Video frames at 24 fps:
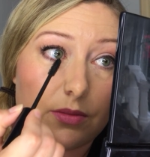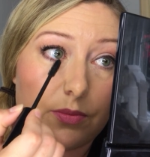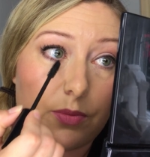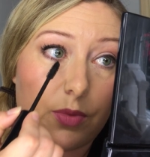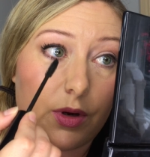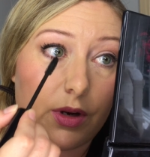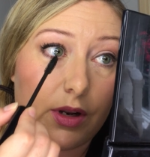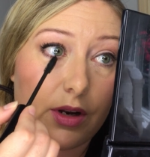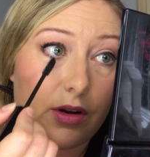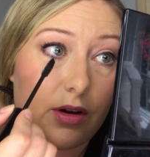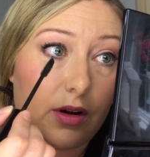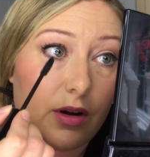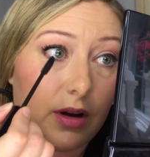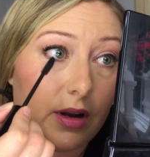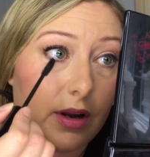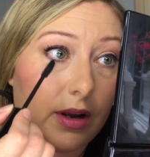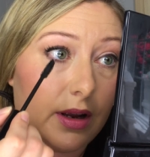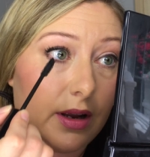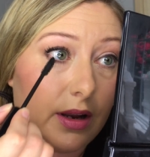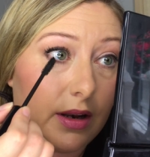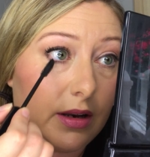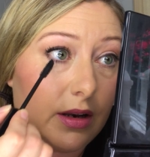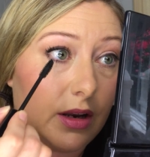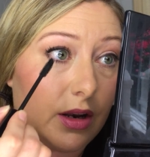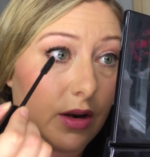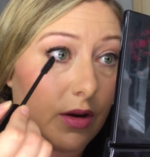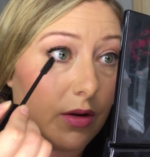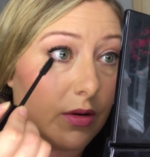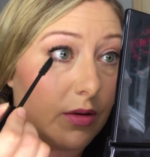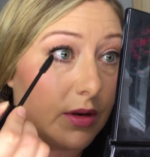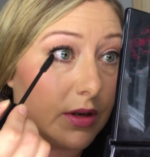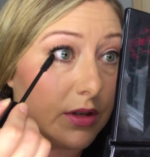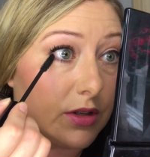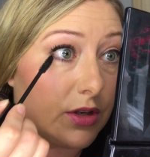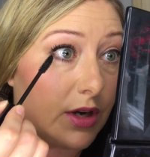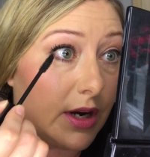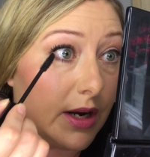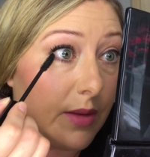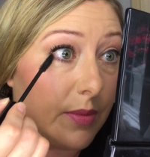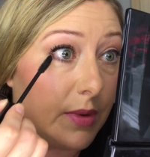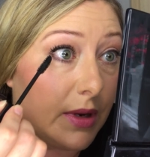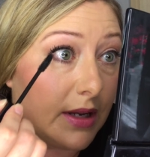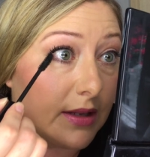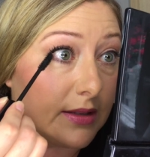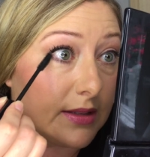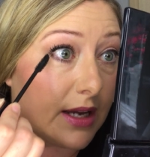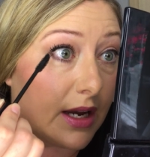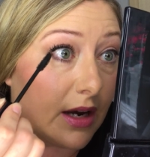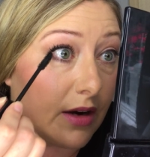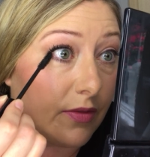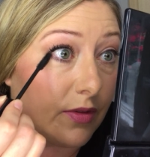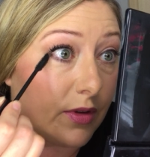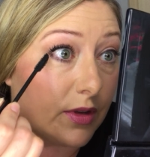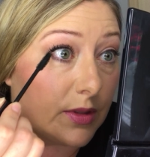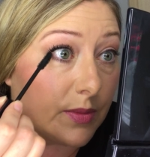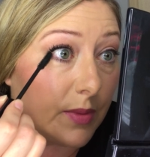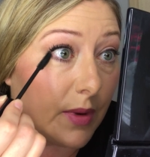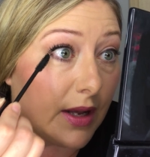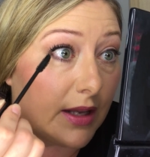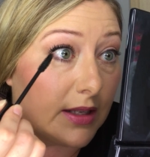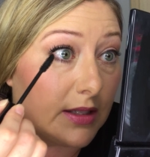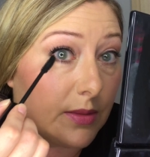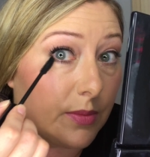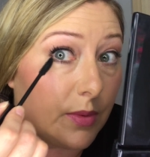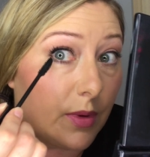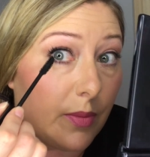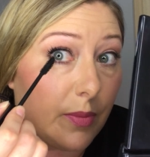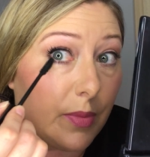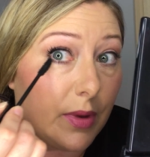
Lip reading: put it on, try to be as careful as possible,